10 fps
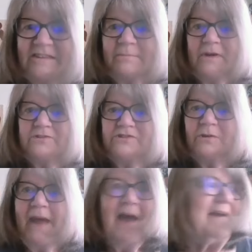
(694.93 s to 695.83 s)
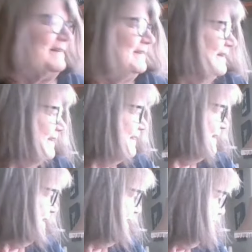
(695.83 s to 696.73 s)
mojo back.
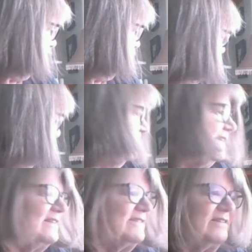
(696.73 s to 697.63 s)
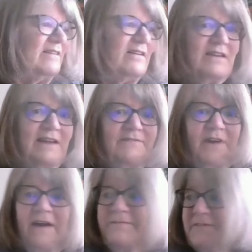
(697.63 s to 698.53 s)
And I think that's all I've got for